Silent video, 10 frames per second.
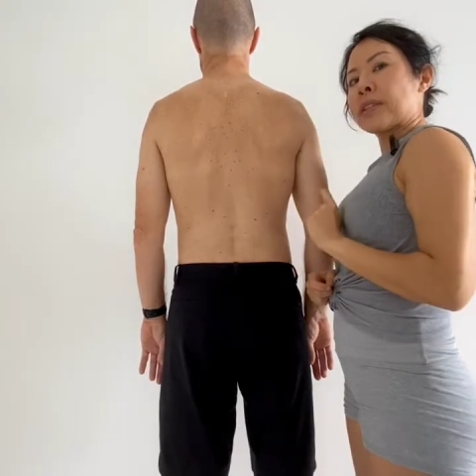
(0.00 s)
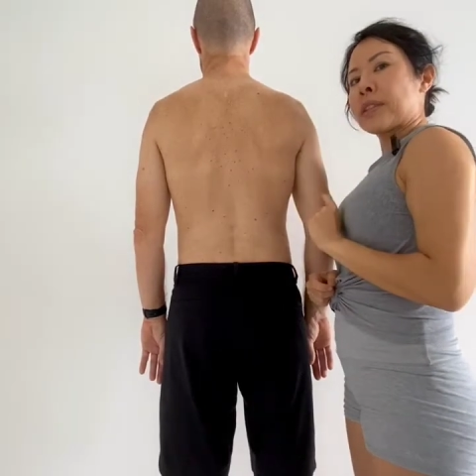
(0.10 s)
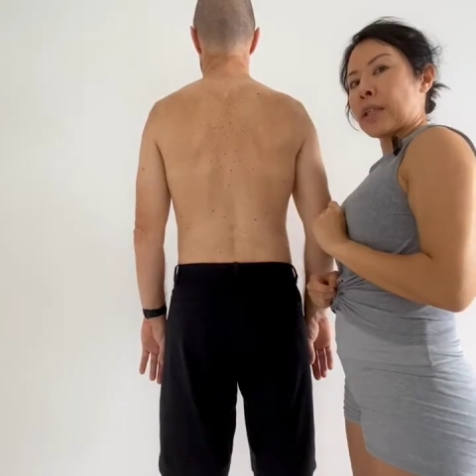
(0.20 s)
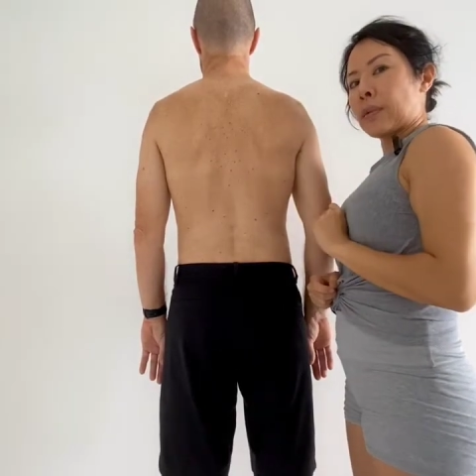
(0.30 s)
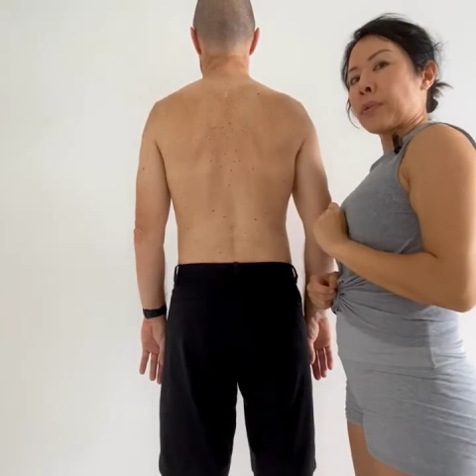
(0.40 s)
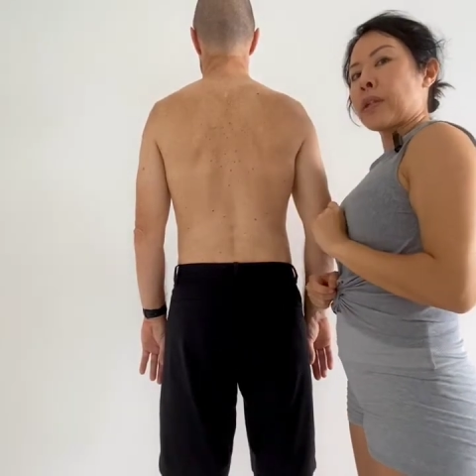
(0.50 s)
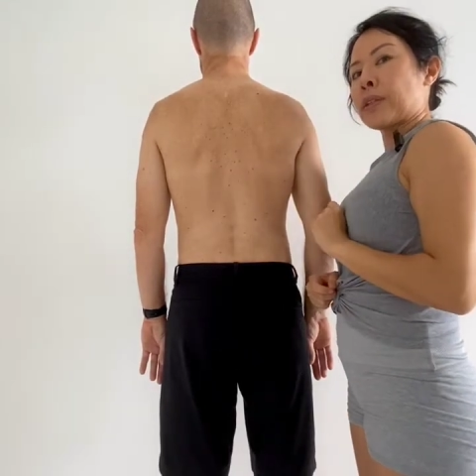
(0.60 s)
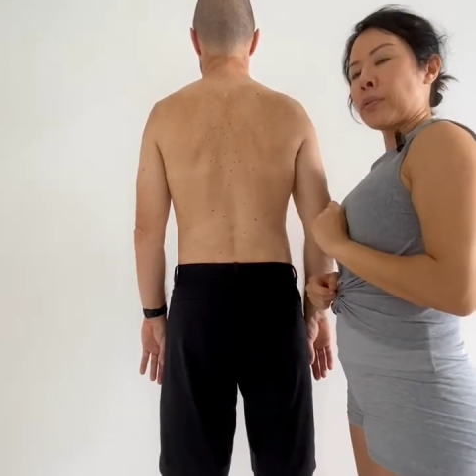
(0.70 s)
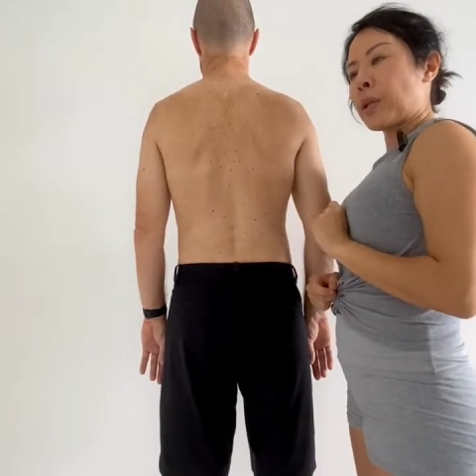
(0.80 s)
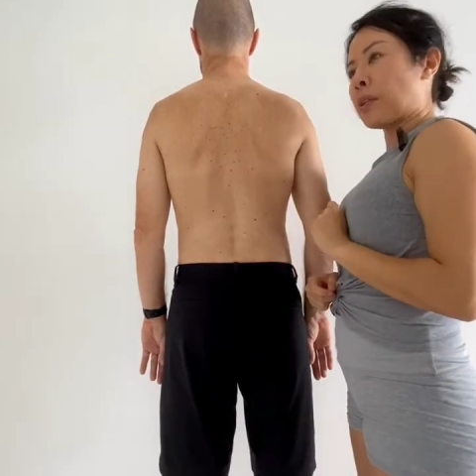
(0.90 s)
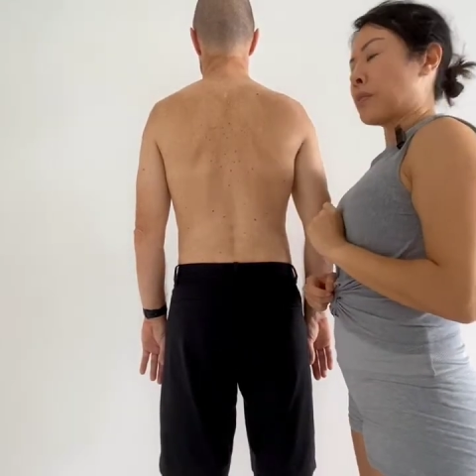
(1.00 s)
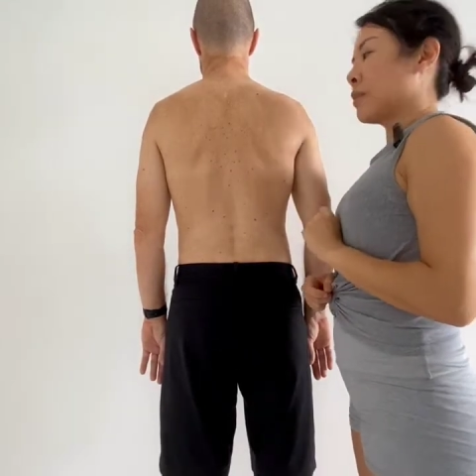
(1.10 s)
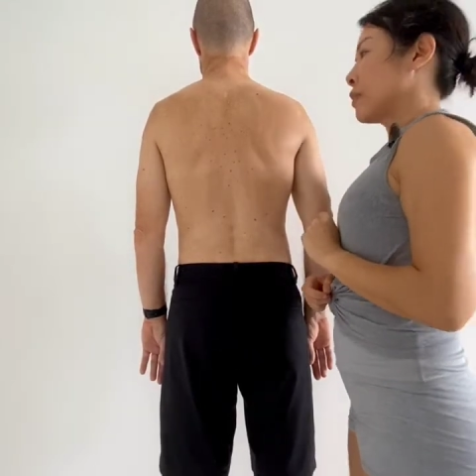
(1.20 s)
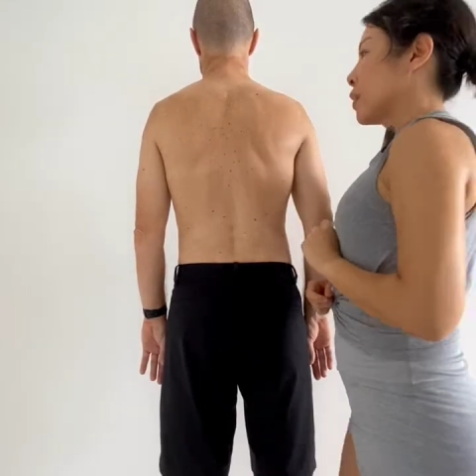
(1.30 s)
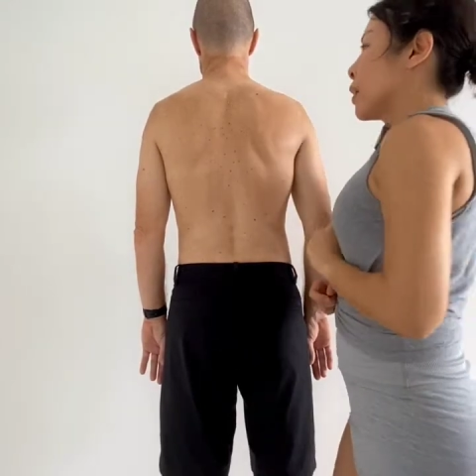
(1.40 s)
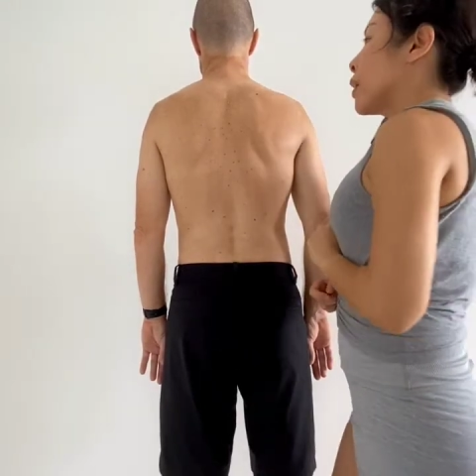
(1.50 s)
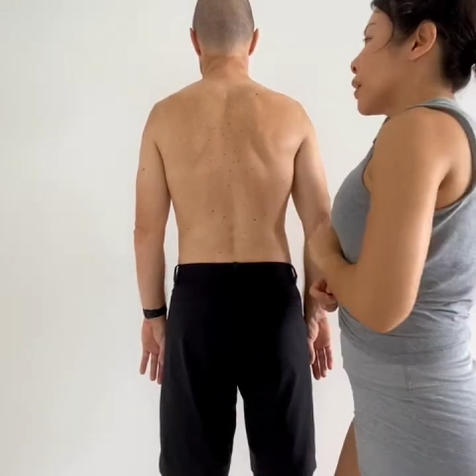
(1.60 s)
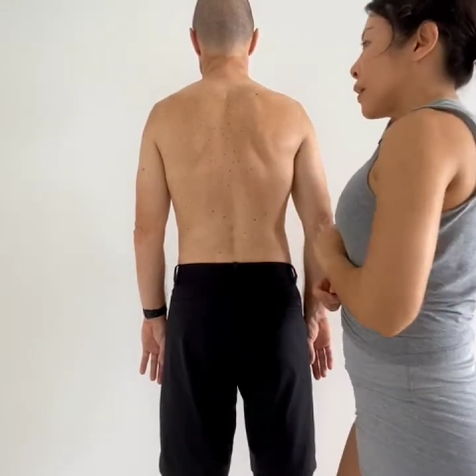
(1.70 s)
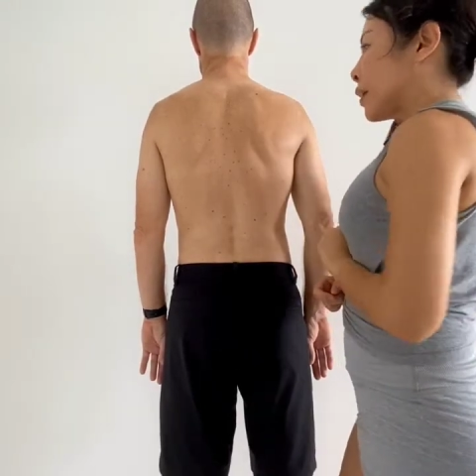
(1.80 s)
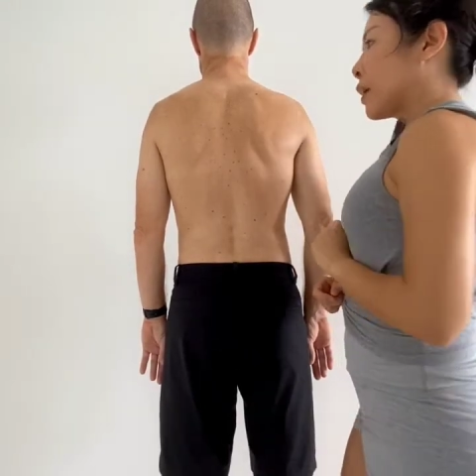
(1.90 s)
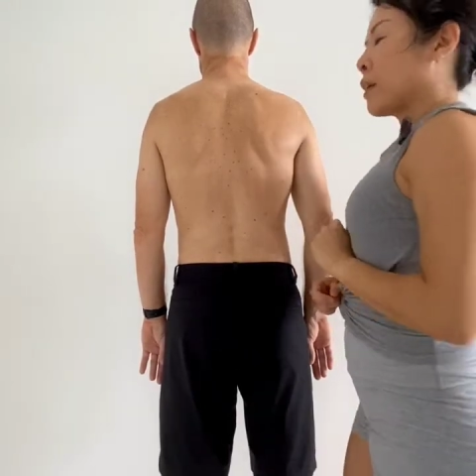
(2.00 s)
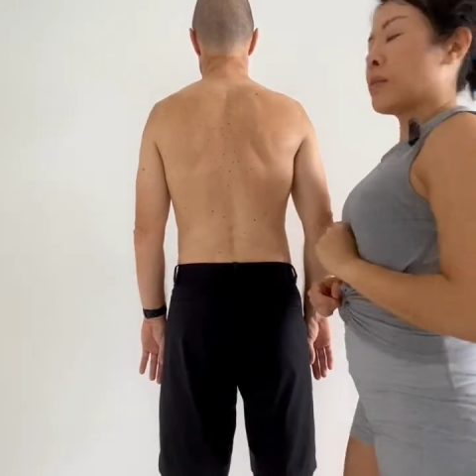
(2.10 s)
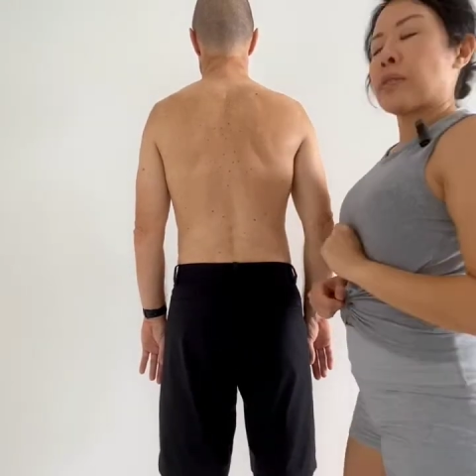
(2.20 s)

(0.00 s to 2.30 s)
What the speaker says: scapula as well. Now,